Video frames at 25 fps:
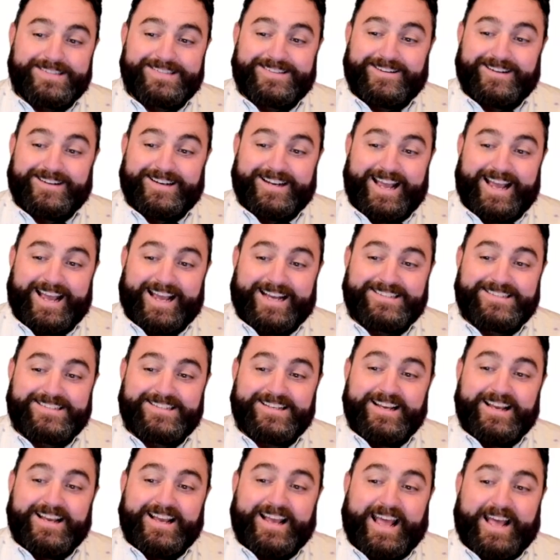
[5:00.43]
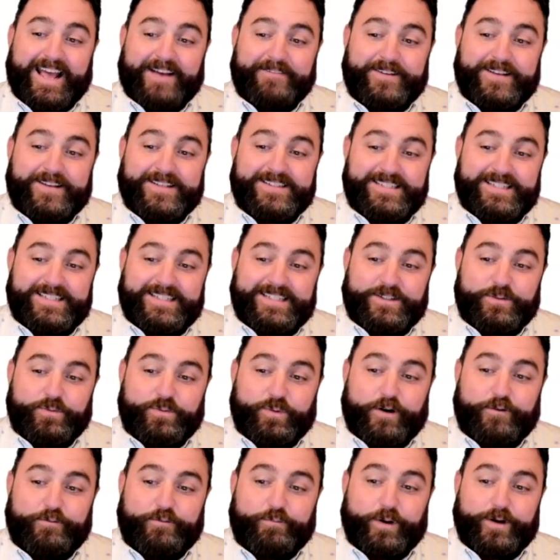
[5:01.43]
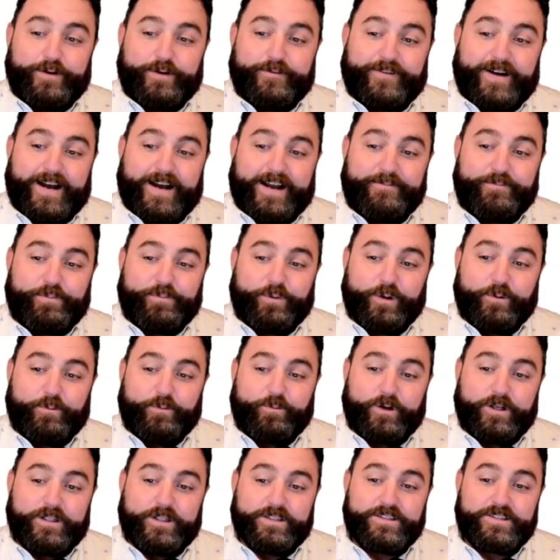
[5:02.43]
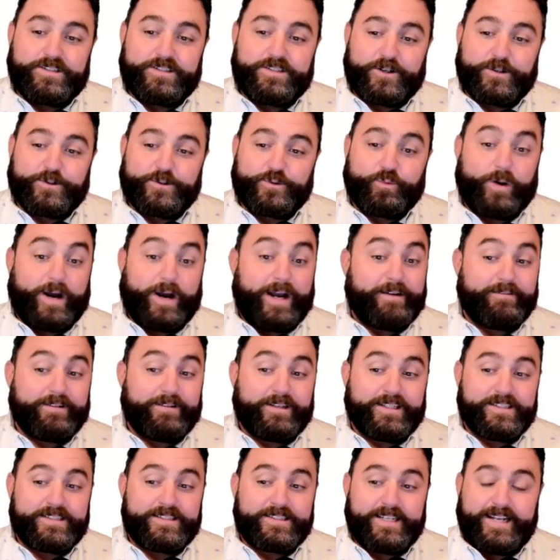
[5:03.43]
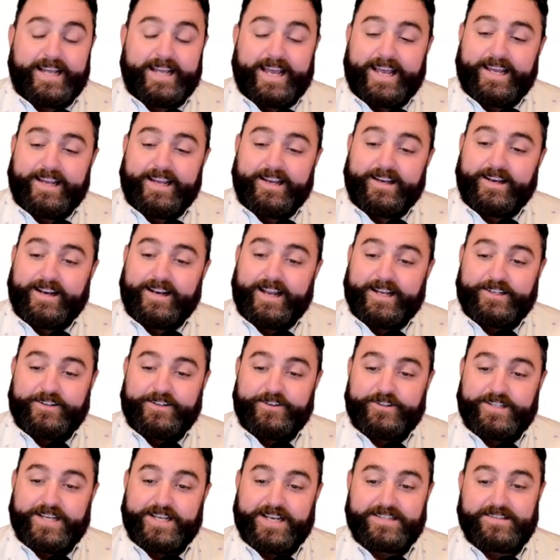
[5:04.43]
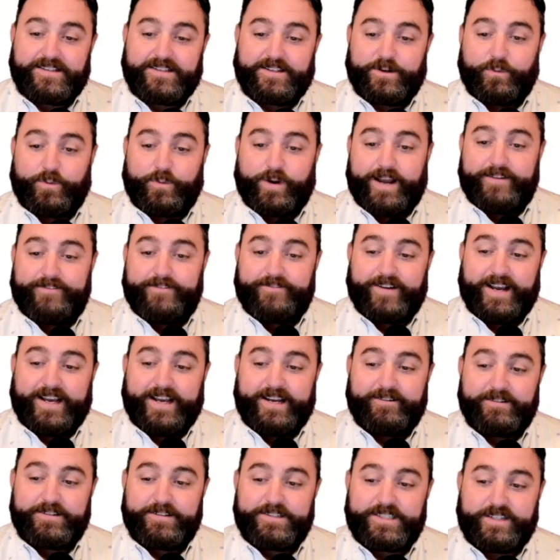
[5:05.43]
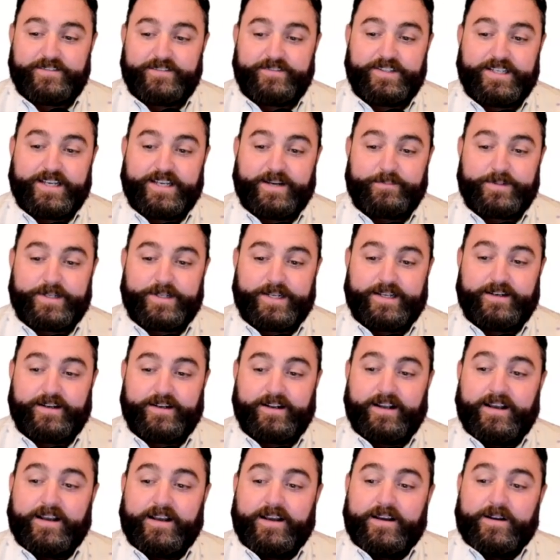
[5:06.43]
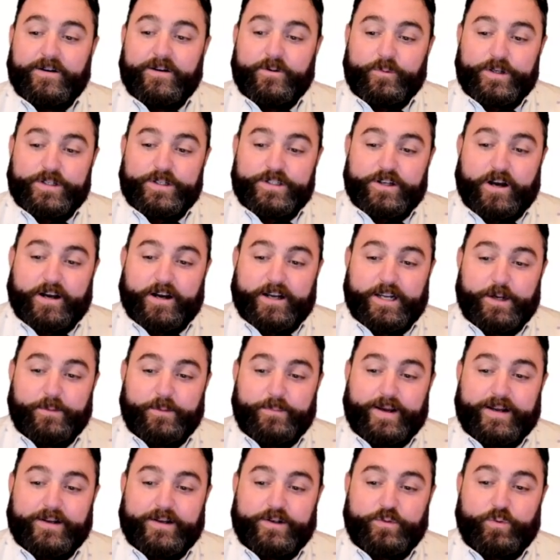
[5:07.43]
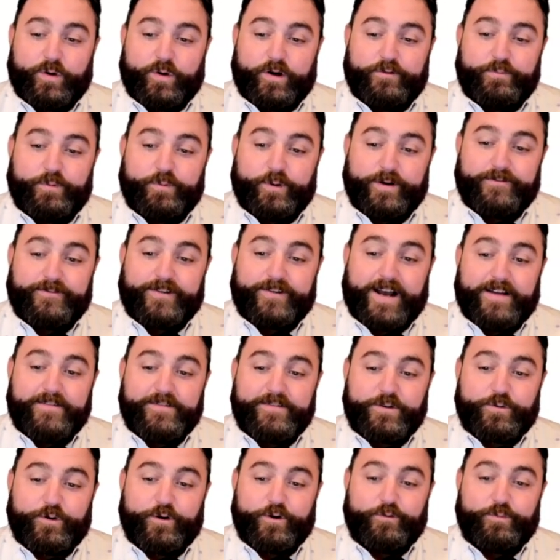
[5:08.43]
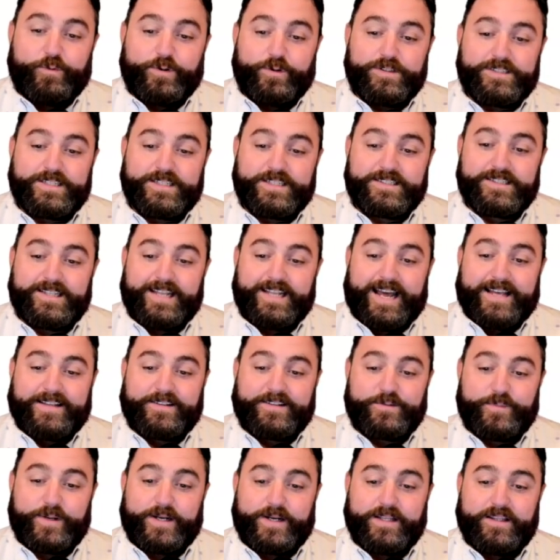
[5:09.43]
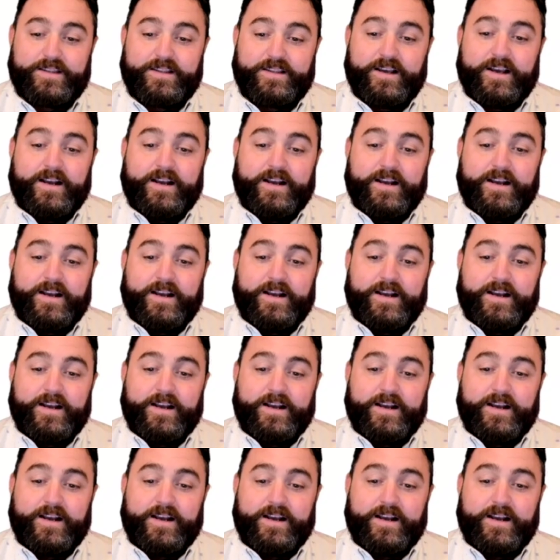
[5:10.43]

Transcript: on X, FSD 12.5.1 starts wide release today. Connect your Tesla to Wi-Fi to receive the update. When talking about 12.5 and 12.6 last month,